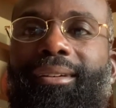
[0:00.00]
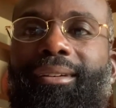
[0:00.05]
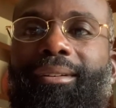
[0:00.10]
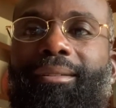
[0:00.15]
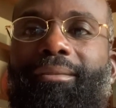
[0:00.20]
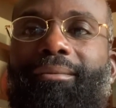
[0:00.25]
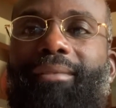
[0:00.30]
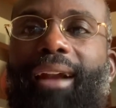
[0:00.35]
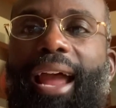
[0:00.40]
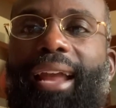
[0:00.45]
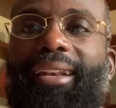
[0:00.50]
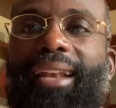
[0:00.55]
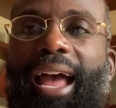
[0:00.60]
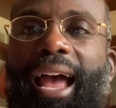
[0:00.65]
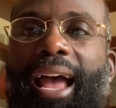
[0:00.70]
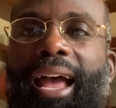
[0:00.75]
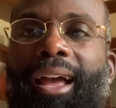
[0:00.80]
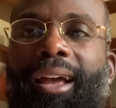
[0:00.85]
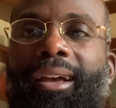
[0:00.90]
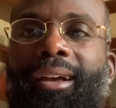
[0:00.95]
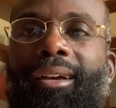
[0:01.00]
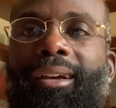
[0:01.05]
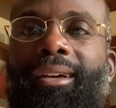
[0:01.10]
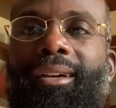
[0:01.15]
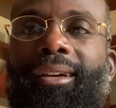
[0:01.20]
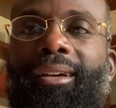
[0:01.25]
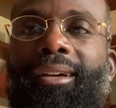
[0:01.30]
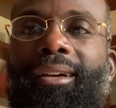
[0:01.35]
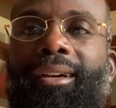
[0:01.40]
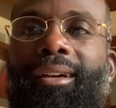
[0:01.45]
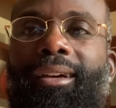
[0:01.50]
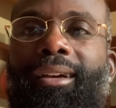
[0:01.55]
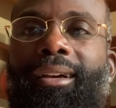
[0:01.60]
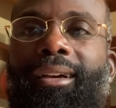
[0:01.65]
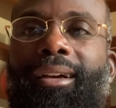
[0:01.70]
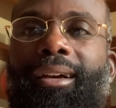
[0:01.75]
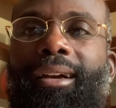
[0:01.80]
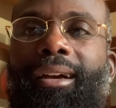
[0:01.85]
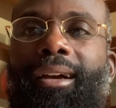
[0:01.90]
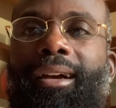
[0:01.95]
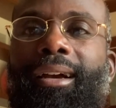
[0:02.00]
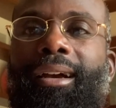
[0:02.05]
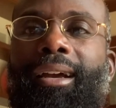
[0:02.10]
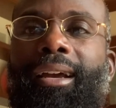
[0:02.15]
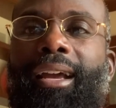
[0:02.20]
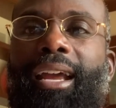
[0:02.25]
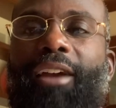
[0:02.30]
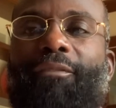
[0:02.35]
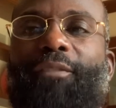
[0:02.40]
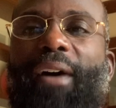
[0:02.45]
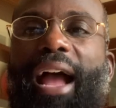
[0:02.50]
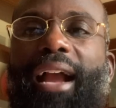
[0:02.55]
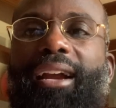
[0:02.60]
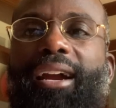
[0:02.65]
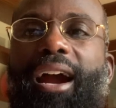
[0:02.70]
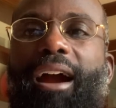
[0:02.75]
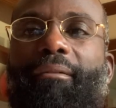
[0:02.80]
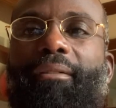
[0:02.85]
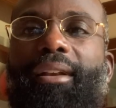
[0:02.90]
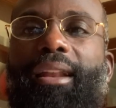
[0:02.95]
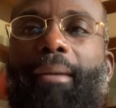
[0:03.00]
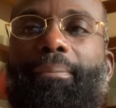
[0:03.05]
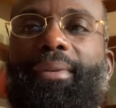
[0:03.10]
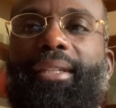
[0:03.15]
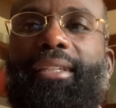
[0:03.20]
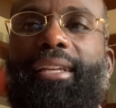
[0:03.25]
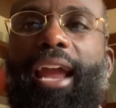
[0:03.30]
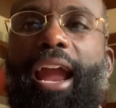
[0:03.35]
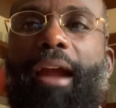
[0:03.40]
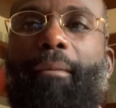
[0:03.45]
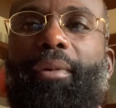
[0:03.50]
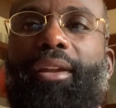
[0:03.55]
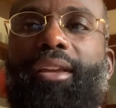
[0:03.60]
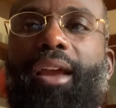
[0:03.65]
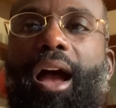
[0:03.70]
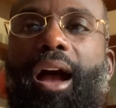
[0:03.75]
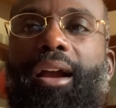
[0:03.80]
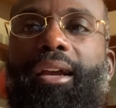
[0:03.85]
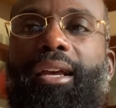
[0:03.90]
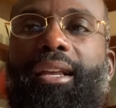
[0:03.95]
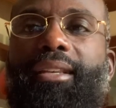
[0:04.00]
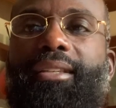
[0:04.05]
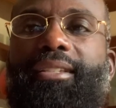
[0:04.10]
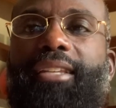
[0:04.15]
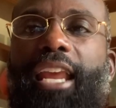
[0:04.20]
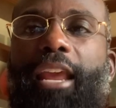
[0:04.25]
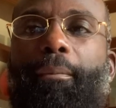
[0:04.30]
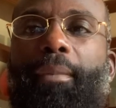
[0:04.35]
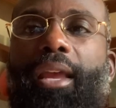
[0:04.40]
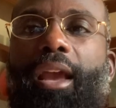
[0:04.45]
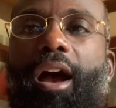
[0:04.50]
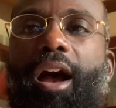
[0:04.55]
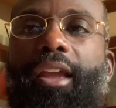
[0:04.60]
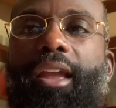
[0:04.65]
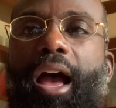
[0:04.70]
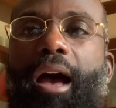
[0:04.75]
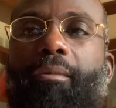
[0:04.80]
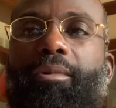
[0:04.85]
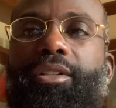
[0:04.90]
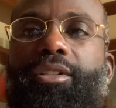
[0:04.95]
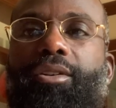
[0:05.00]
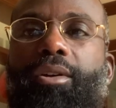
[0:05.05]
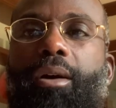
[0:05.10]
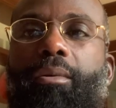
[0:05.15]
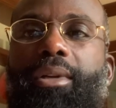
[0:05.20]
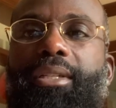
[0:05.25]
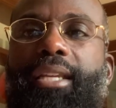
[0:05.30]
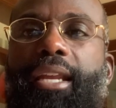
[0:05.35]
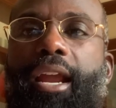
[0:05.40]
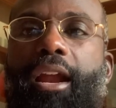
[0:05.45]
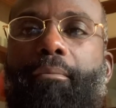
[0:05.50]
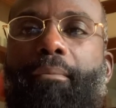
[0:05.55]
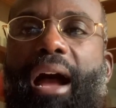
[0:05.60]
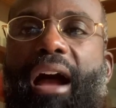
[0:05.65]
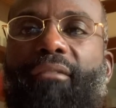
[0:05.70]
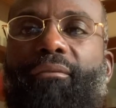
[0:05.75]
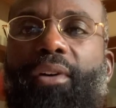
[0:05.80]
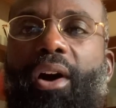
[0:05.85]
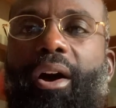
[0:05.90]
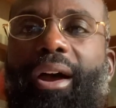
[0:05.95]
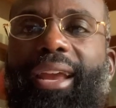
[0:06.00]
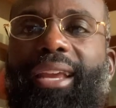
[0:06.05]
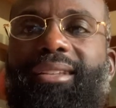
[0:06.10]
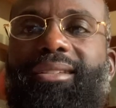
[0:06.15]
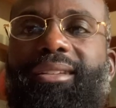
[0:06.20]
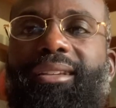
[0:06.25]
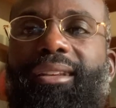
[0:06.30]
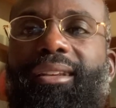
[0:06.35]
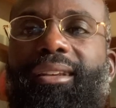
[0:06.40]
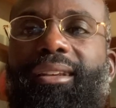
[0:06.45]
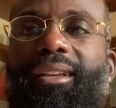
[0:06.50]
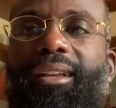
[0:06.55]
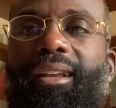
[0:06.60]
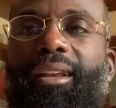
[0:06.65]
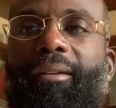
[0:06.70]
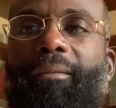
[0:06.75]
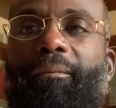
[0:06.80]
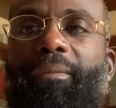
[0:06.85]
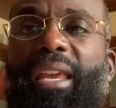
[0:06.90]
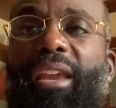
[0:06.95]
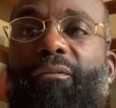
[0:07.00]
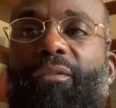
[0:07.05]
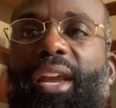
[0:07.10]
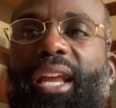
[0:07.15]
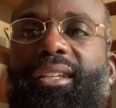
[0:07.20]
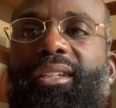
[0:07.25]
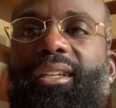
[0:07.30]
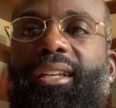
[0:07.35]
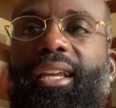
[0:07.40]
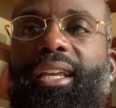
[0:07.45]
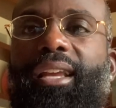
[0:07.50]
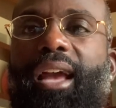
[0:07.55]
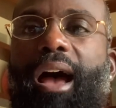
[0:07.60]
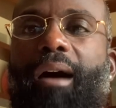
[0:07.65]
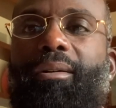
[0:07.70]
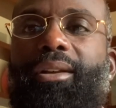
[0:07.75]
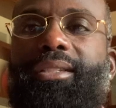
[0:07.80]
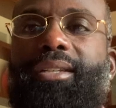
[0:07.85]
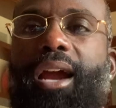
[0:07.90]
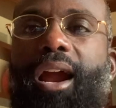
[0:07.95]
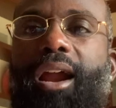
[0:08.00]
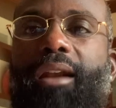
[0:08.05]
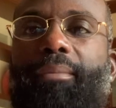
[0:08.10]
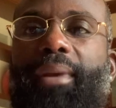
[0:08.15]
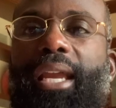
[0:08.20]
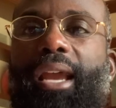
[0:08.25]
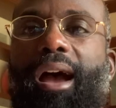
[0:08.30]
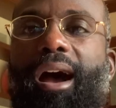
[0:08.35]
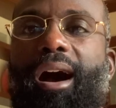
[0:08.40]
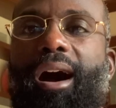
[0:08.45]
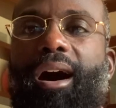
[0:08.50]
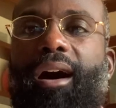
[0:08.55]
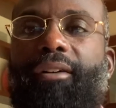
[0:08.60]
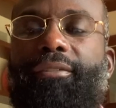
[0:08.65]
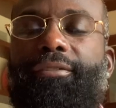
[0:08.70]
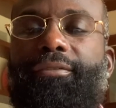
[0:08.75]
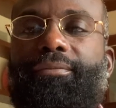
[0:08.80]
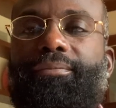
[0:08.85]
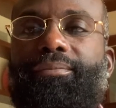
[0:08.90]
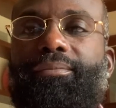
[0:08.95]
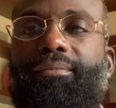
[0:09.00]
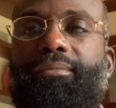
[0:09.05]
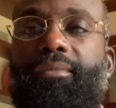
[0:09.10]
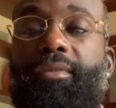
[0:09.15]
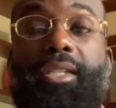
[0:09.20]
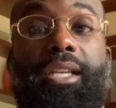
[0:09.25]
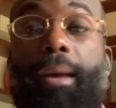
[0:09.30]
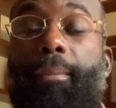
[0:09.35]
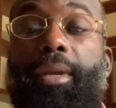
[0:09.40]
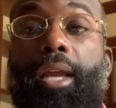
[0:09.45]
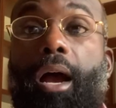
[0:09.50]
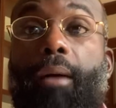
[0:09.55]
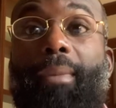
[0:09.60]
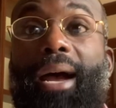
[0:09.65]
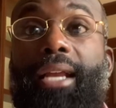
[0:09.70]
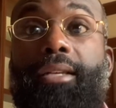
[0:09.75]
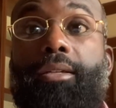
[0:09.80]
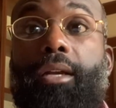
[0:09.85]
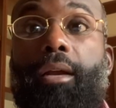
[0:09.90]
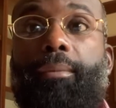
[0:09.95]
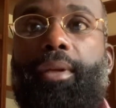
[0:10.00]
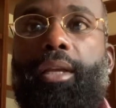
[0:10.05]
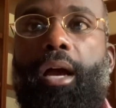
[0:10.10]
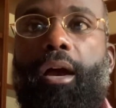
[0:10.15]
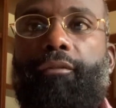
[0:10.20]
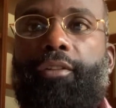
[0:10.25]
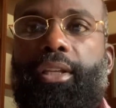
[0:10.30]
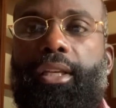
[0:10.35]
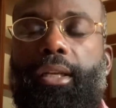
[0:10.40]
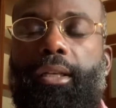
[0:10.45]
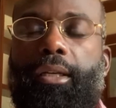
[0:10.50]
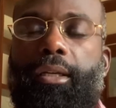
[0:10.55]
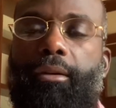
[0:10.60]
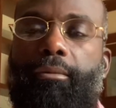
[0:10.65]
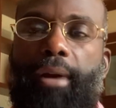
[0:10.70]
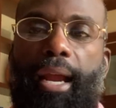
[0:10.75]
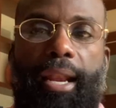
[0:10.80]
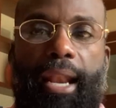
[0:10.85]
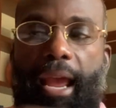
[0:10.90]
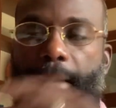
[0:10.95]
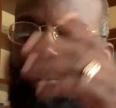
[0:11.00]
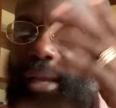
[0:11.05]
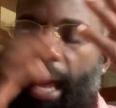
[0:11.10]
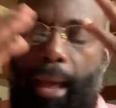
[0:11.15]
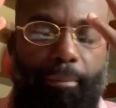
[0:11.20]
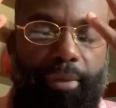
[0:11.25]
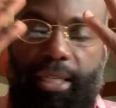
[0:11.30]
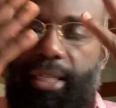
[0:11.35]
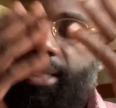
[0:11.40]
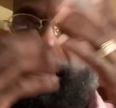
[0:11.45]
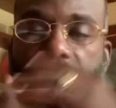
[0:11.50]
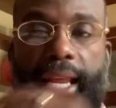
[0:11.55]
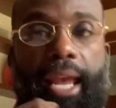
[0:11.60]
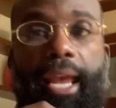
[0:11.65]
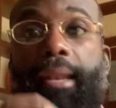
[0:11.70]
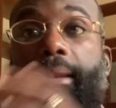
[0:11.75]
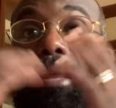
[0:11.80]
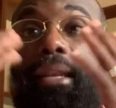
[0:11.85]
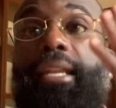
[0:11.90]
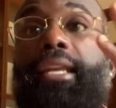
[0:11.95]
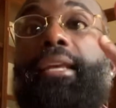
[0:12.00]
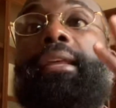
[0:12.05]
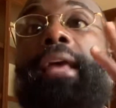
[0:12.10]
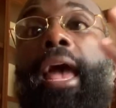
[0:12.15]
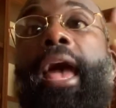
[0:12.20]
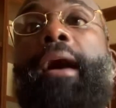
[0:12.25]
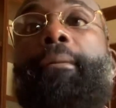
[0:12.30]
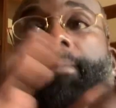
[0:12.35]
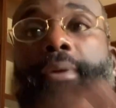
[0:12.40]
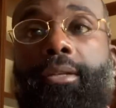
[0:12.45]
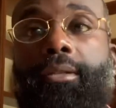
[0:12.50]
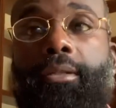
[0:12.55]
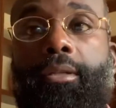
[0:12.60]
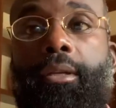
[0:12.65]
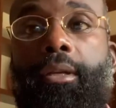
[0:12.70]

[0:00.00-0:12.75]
Right now? If I covered up the camera, y'all couldn't see me. All y'all was doing was hearing my voice. Eventually, y'all would turn me off. Some of y'all might turn me off and you're looking right at me. I'm just saying that it happens.